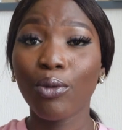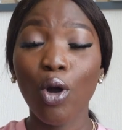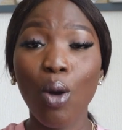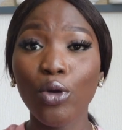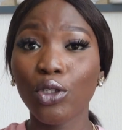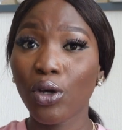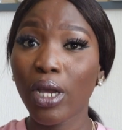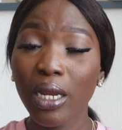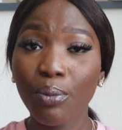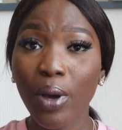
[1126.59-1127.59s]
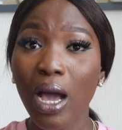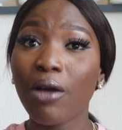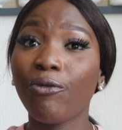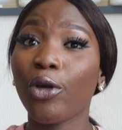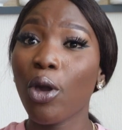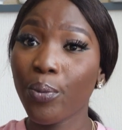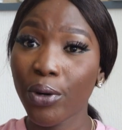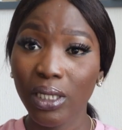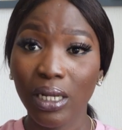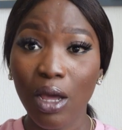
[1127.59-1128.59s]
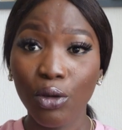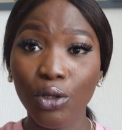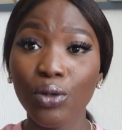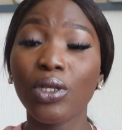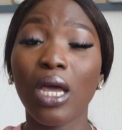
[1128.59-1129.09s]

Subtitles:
come with your clipper for your personal use,